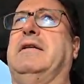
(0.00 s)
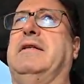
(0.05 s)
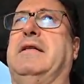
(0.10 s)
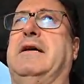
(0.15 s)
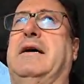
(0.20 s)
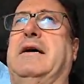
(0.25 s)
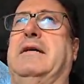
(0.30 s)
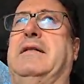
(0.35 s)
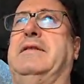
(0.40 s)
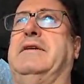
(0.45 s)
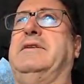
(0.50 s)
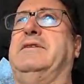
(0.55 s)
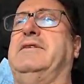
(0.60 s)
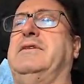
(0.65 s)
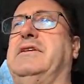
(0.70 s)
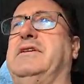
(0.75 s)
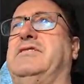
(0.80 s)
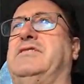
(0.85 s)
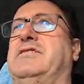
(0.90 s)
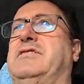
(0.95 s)
uh,
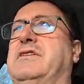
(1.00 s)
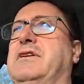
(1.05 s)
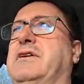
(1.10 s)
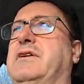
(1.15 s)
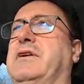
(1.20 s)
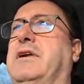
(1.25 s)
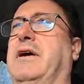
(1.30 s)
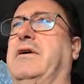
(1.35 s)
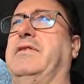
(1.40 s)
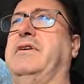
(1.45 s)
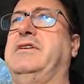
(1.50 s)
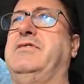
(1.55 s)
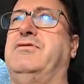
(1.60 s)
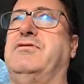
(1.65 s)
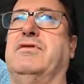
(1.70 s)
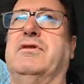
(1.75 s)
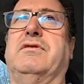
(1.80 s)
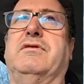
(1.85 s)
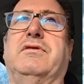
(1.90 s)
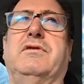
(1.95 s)
this, you know, these
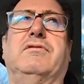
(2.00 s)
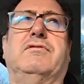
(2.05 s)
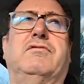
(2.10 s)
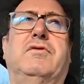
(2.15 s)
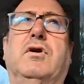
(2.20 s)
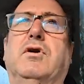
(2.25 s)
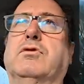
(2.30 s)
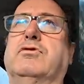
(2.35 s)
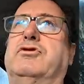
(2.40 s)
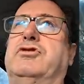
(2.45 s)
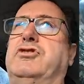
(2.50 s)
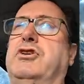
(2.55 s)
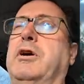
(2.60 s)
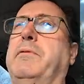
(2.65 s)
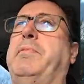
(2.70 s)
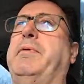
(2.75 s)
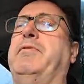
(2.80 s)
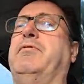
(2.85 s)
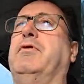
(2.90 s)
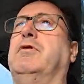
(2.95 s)
rules,
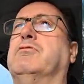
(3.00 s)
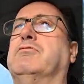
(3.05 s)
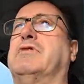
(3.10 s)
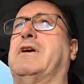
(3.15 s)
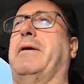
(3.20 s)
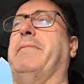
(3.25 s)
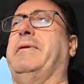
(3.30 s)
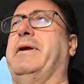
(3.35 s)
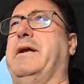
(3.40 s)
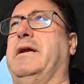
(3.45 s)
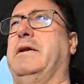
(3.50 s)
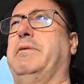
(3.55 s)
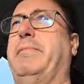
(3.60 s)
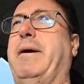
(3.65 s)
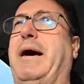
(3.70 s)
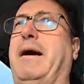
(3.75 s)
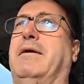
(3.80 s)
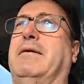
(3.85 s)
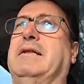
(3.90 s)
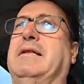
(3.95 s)
stupid rules coming in
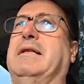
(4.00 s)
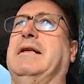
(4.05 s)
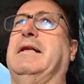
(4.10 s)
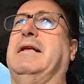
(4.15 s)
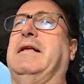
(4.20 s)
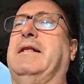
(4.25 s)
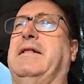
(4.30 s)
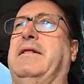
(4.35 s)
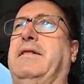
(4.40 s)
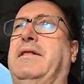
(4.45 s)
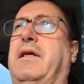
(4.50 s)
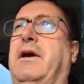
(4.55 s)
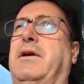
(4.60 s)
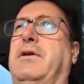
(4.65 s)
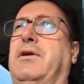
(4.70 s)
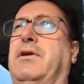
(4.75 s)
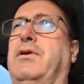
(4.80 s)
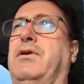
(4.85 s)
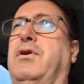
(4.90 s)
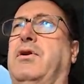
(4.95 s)
about
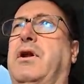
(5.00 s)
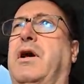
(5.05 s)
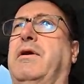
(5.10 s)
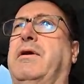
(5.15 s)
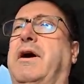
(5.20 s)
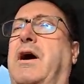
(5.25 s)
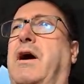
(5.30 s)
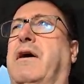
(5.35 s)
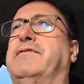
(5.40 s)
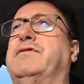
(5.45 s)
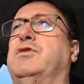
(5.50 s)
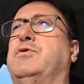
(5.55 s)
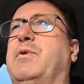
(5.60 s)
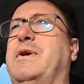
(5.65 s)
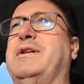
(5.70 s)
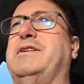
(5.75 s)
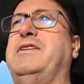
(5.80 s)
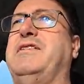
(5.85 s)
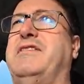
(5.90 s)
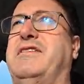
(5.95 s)
that you'll only after
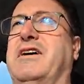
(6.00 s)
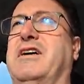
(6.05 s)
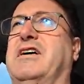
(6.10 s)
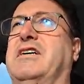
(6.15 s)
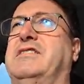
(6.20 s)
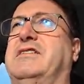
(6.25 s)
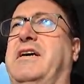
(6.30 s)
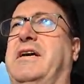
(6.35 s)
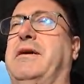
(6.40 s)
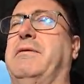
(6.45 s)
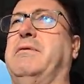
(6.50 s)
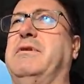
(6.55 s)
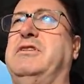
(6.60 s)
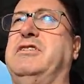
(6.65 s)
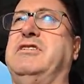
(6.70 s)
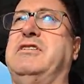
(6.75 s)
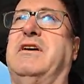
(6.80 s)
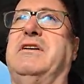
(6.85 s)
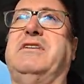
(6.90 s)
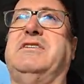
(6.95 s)
twenty thirty, which
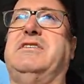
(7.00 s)
is only